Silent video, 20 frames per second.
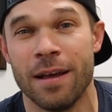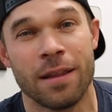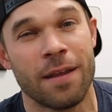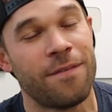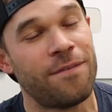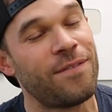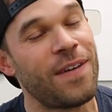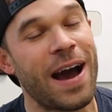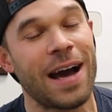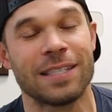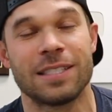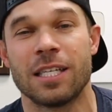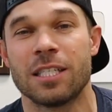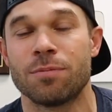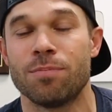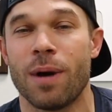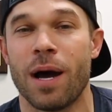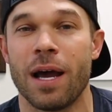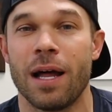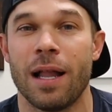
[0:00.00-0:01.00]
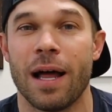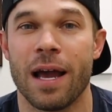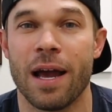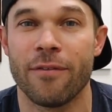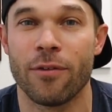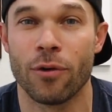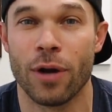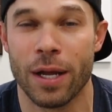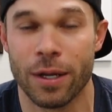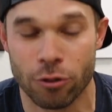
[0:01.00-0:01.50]
the fastest mile I
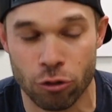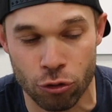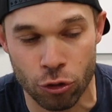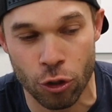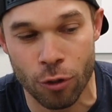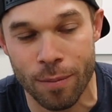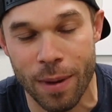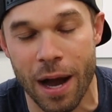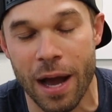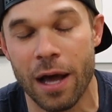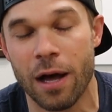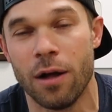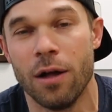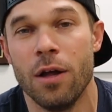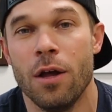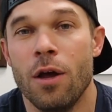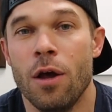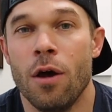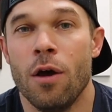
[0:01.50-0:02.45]
ever ran, true mile,